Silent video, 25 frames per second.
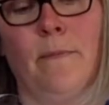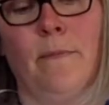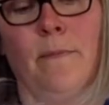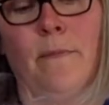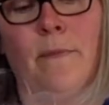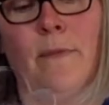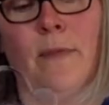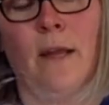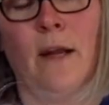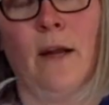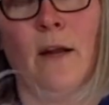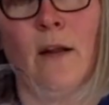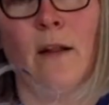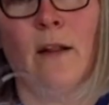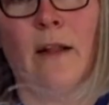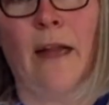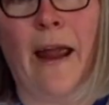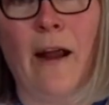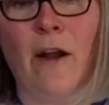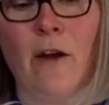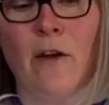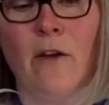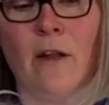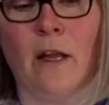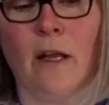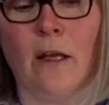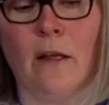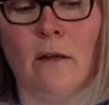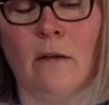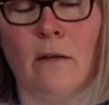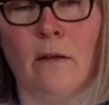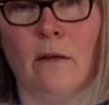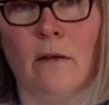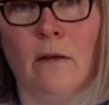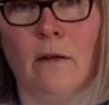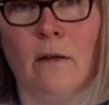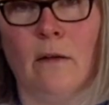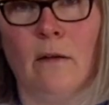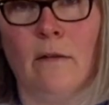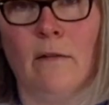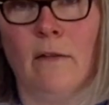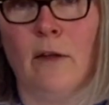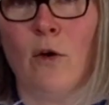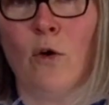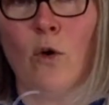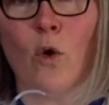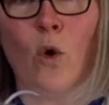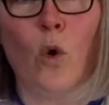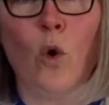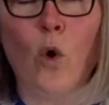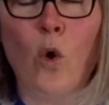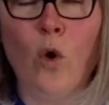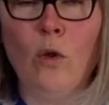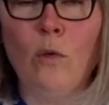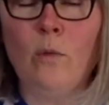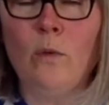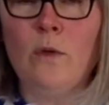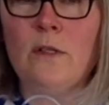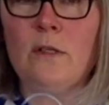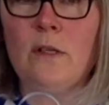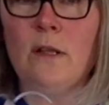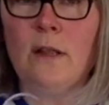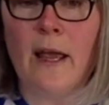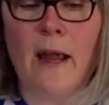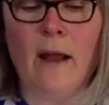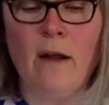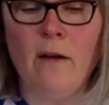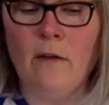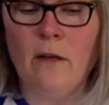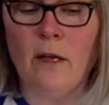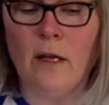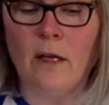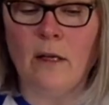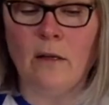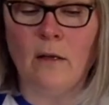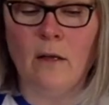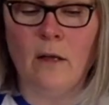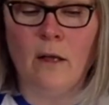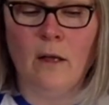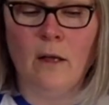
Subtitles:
they're learning. They're always learning.